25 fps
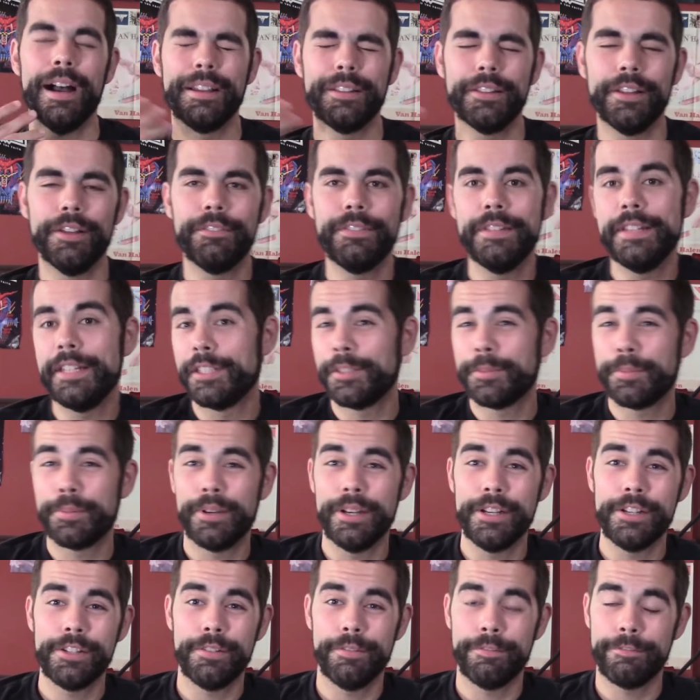I love the
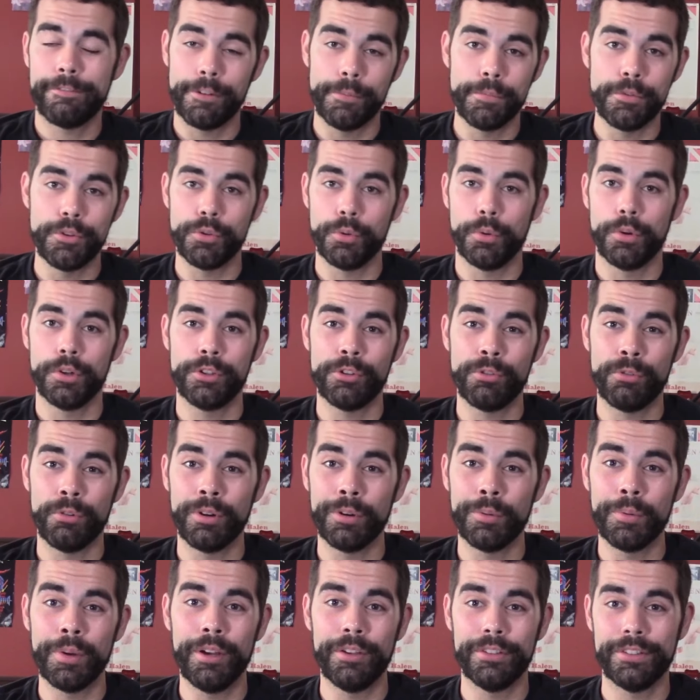inspiration from George
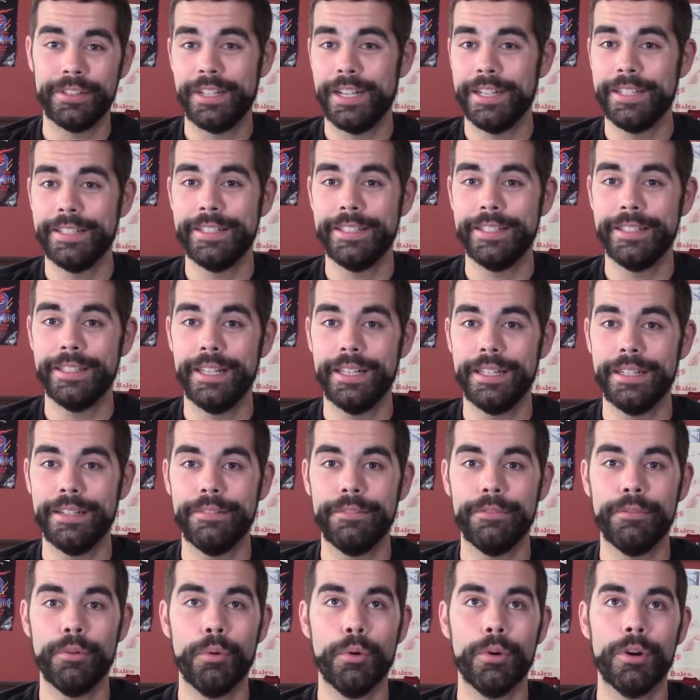Orwell's
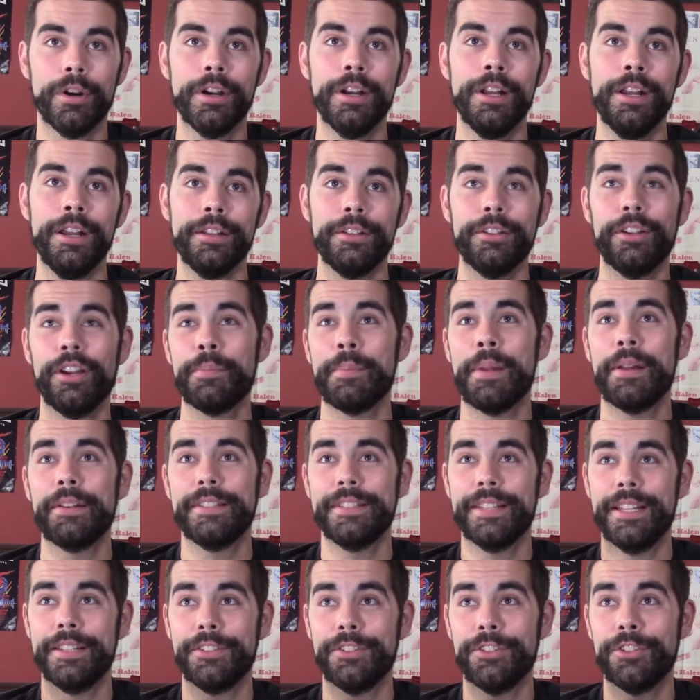1984, talking about
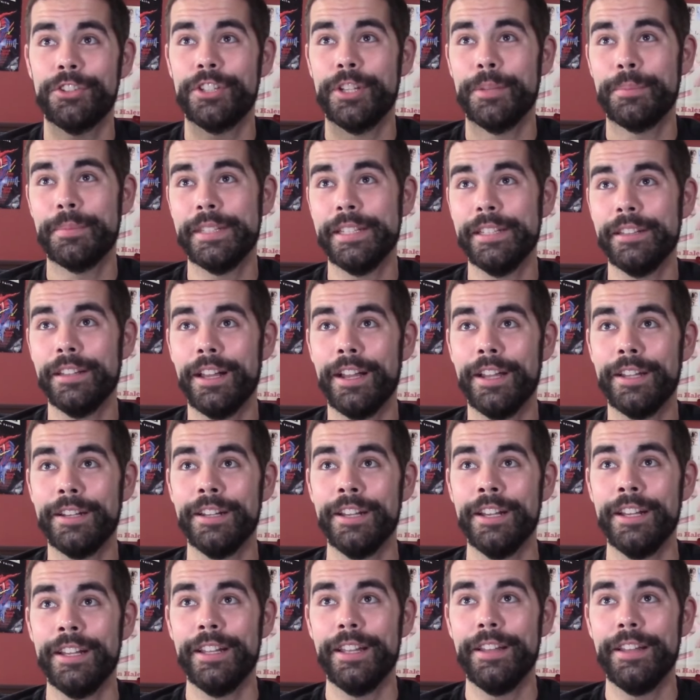censorship, the line,